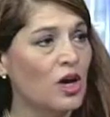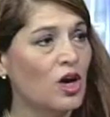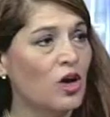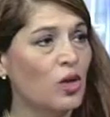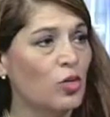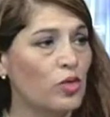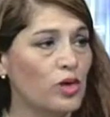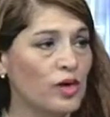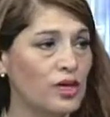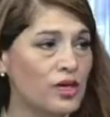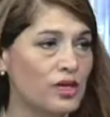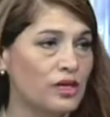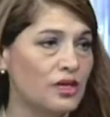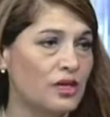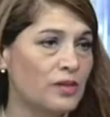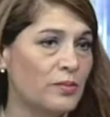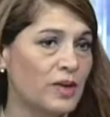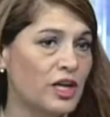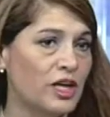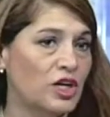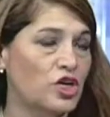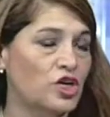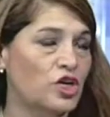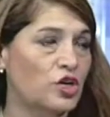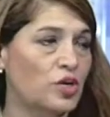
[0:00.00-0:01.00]
We need to
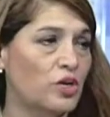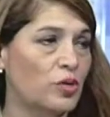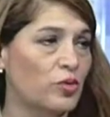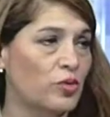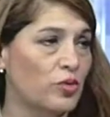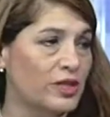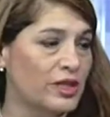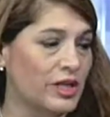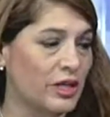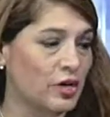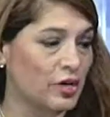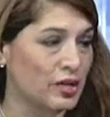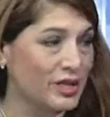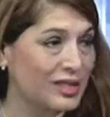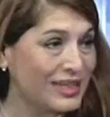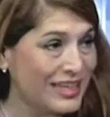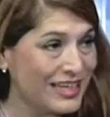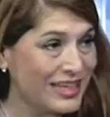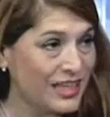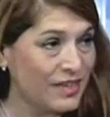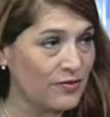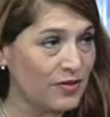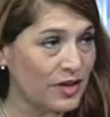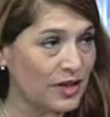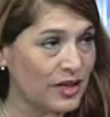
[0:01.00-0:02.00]
make sure when they're
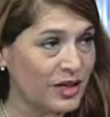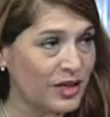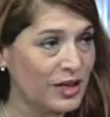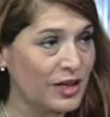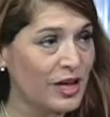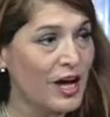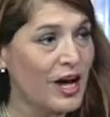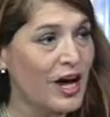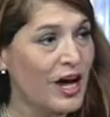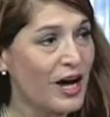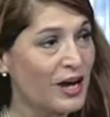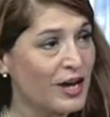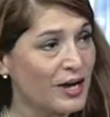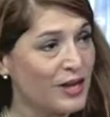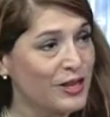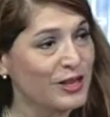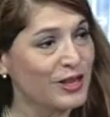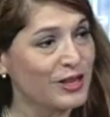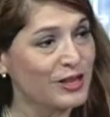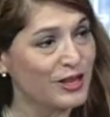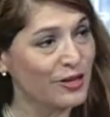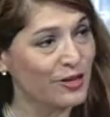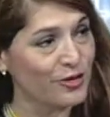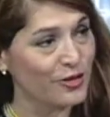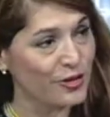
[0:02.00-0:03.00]
leaving that
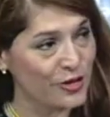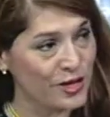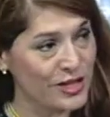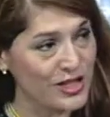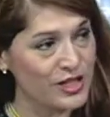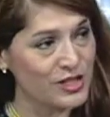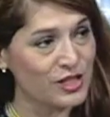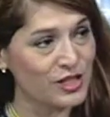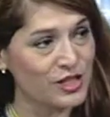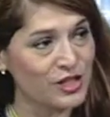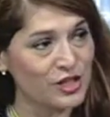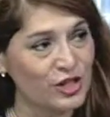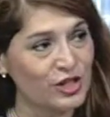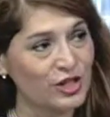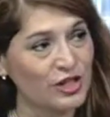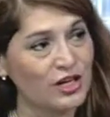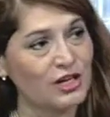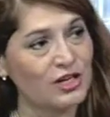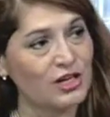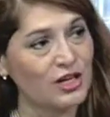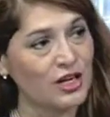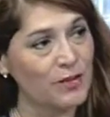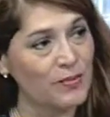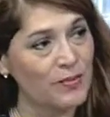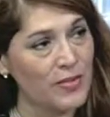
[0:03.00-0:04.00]
they're transitioning to
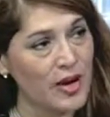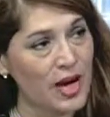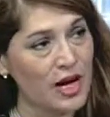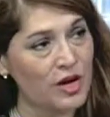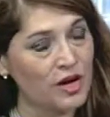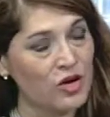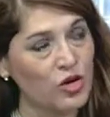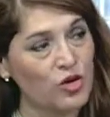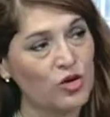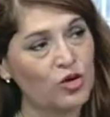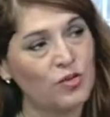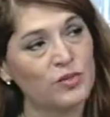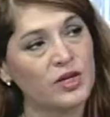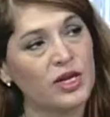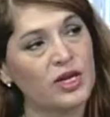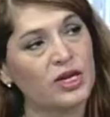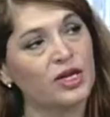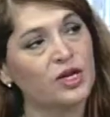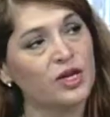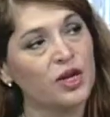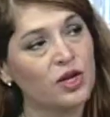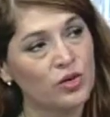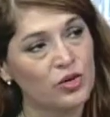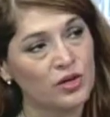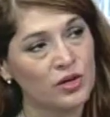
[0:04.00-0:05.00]
come back home, they
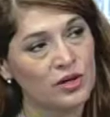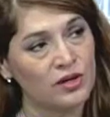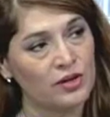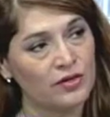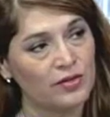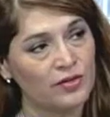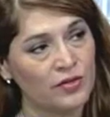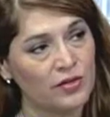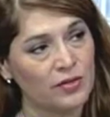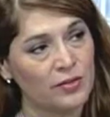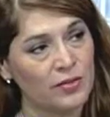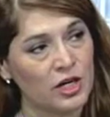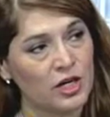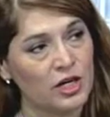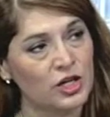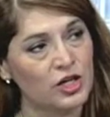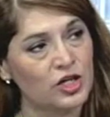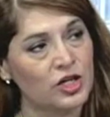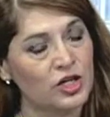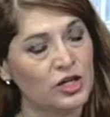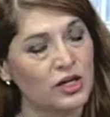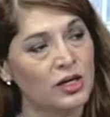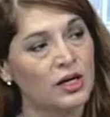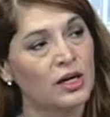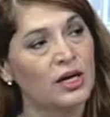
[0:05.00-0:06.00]
know the
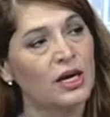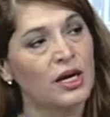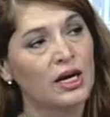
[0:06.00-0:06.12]
information.